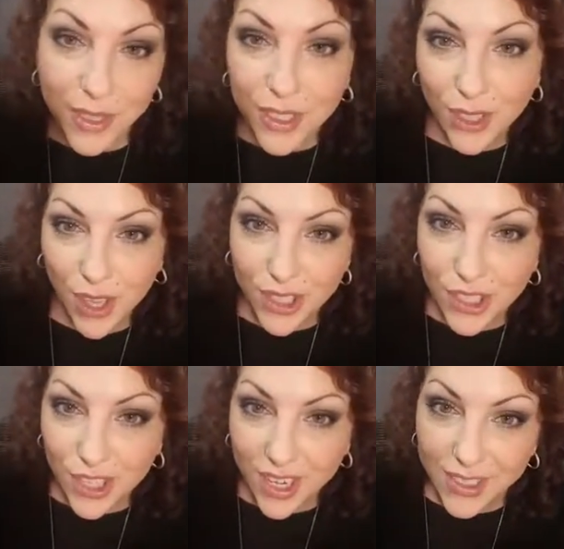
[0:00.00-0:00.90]
which
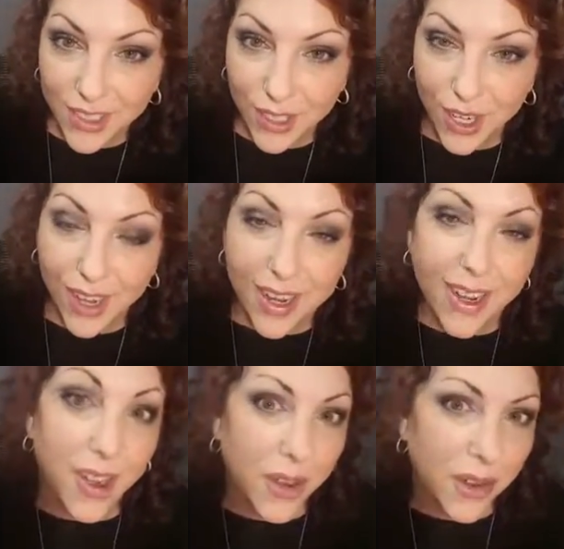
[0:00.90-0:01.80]
launched yesterday
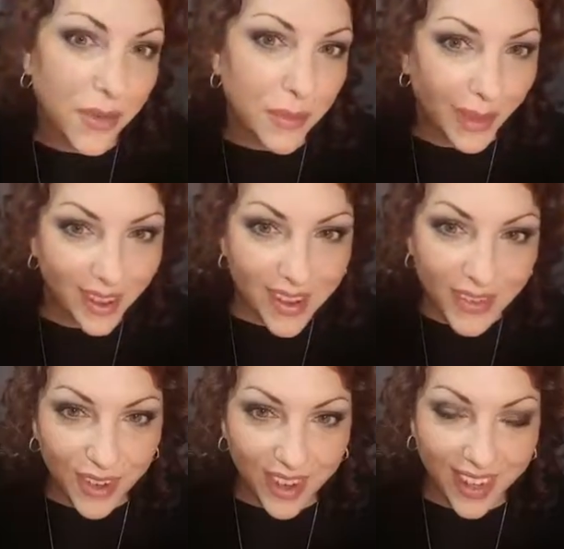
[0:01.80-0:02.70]
in honor of Black
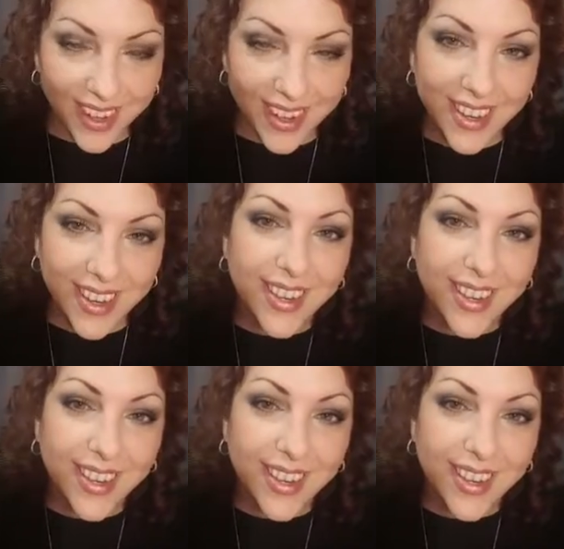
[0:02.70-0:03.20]
Friday.